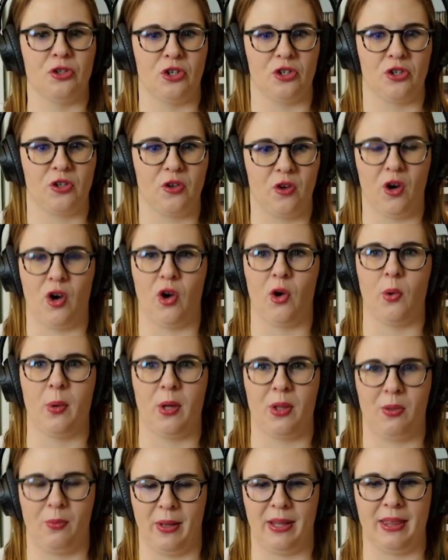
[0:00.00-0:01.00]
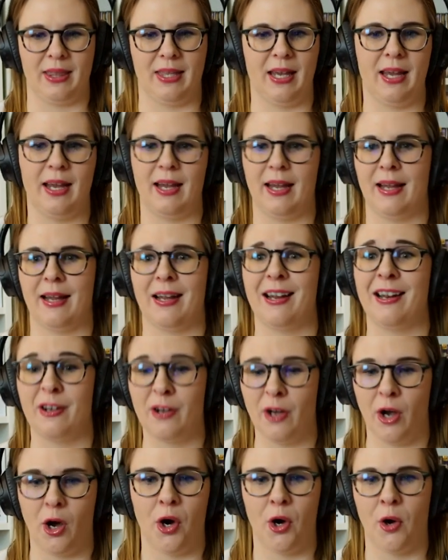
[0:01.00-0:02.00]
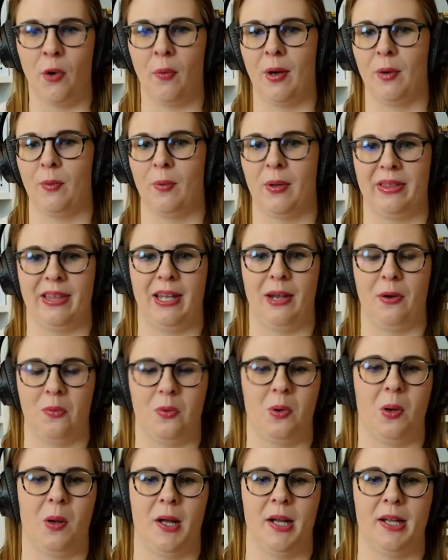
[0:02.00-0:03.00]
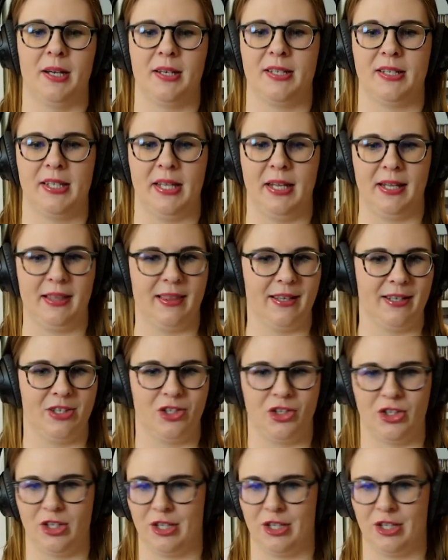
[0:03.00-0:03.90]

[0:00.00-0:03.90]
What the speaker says: just go with what they know and what they want. Like, this